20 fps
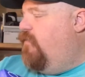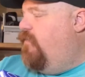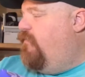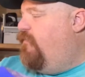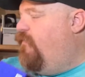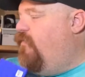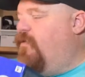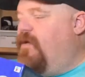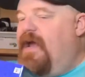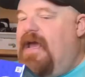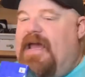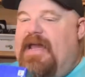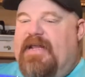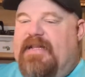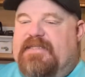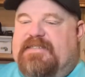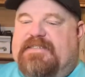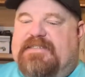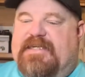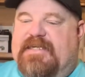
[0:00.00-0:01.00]
for
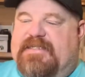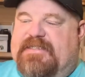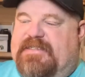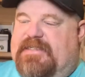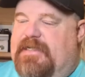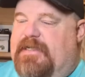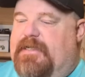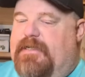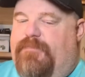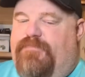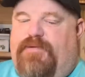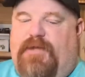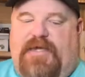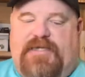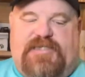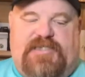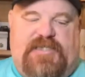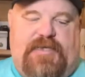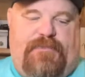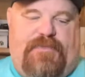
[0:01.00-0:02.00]
$8.60 plus
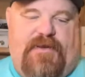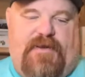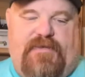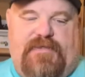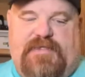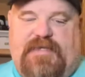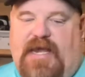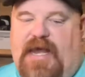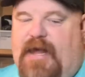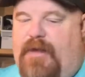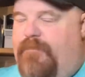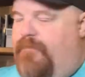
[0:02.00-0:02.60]
shipping on top.